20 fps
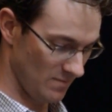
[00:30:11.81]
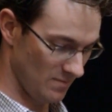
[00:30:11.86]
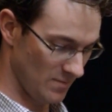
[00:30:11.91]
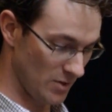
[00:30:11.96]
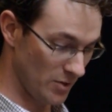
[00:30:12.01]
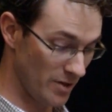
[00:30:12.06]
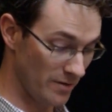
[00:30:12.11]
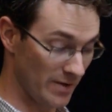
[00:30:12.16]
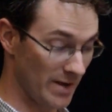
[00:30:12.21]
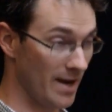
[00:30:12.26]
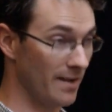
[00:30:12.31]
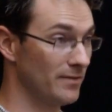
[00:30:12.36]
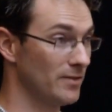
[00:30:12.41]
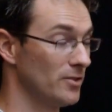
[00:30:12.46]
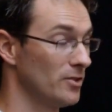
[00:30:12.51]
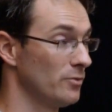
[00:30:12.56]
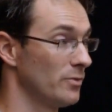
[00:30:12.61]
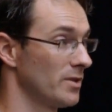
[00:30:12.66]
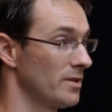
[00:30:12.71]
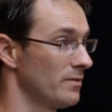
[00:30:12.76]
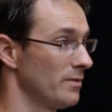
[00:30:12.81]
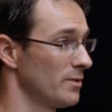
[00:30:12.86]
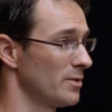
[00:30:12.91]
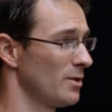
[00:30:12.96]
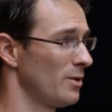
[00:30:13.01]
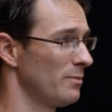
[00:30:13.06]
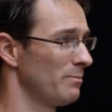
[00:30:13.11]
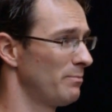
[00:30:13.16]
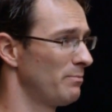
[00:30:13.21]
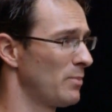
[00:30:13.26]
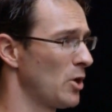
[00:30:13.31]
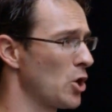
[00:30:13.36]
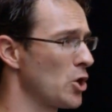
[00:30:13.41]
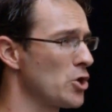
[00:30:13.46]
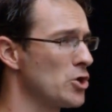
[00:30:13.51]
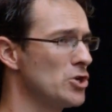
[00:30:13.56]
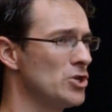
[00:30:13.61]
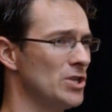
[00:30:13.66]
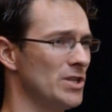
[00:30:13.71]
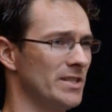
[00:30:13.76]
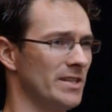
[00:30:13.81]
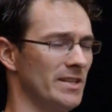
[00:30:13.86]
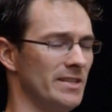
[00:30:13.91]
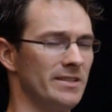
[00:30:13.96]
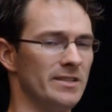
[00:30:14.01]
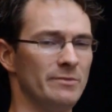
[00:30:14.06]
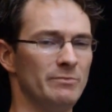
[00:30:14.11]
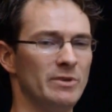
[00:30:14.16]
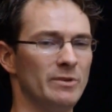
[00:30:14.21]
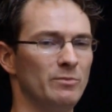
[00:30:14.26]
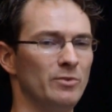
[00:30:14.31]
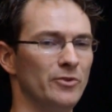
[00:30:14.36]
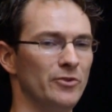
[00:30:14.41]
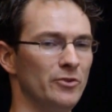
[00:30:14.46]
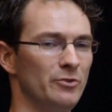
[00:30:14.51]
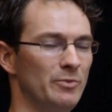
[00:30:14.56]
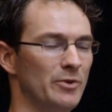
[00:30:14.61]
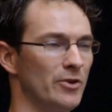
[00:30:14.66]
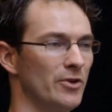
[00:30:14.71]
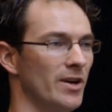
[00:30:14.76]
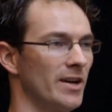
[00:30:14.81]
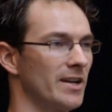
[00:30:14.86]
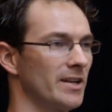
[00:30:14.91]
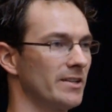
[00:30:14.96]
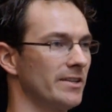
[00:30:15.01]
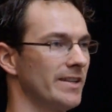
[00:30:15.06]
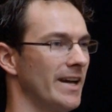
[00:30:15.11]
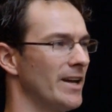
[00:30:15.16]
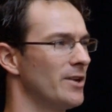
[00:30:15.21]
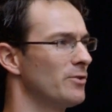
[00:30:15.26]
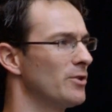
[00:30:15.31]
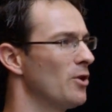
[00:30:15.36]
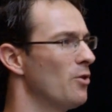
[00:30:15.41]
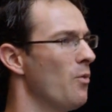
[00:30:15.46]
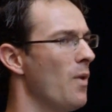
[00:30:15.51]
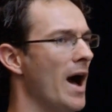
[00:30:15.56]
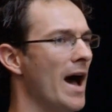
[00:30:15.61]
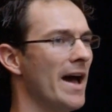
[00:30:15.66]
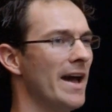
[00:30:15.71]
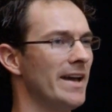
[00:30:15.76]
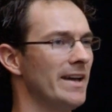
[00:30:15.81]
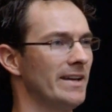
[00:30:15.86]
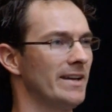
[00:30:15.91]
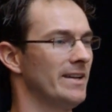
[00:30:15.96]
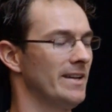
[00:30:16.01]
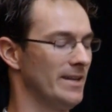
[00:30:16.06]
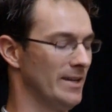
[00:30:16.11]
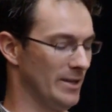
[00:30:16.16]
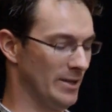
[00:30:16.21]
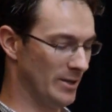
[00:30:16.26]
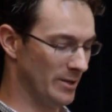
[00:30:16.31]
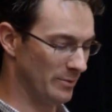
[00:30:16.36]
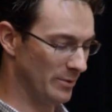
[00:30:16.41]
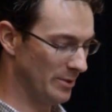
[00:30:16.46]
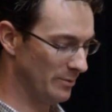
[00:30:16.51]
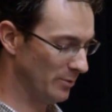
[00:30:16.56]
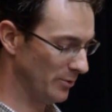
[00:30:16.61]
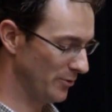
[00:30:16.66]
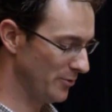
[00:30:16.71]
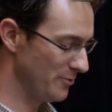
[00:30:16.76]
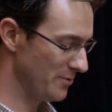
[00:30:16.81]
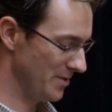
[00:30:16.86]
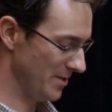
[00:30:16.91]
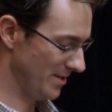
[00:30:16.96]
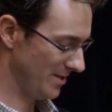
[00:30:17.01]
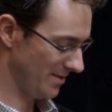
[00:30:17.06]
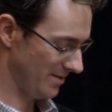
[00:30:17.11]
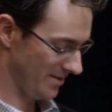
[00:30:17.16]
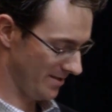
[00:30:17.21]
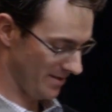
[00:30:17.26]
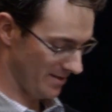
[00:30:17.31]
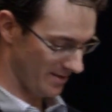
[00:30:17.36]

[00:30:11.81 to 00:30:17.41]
You don't even have to do one of those purges I see people do periodically. I don't know why people do this.